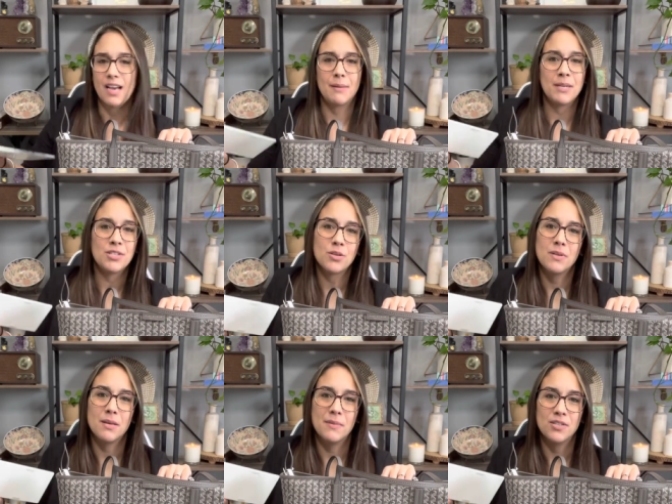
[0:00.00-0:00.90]
I'm not sure
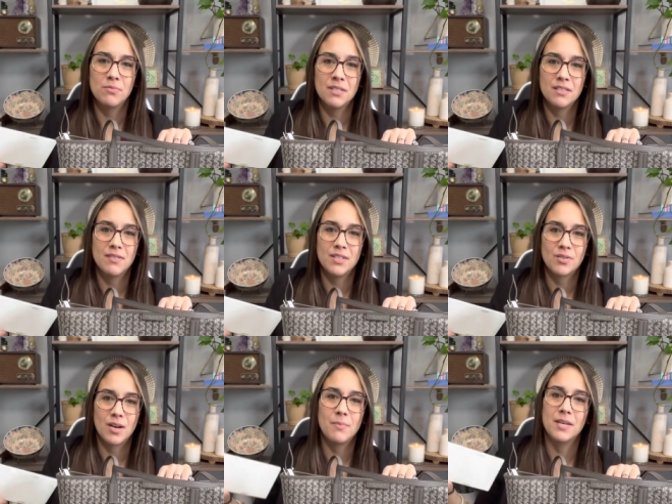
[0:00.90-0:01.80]
what the measurements of this
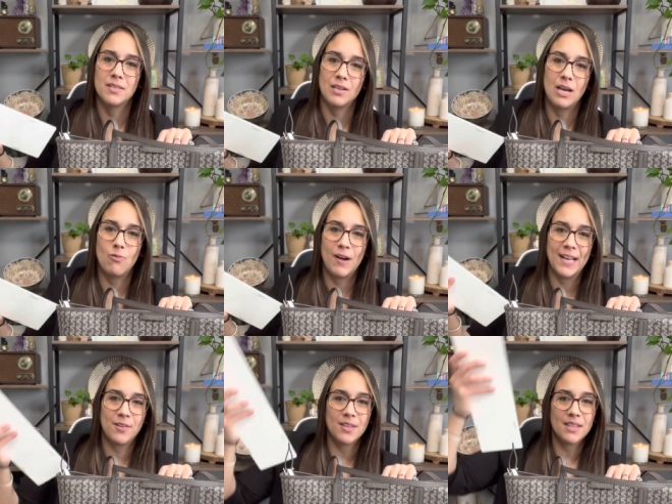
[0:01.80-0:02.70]
are, but it's a lot
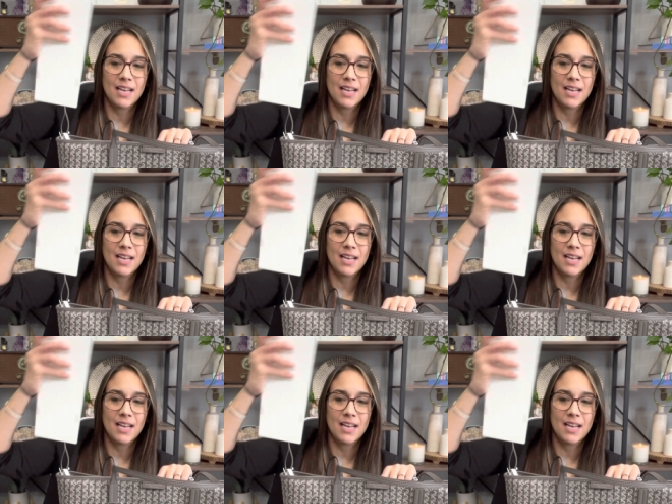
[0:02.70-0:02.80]
wider than the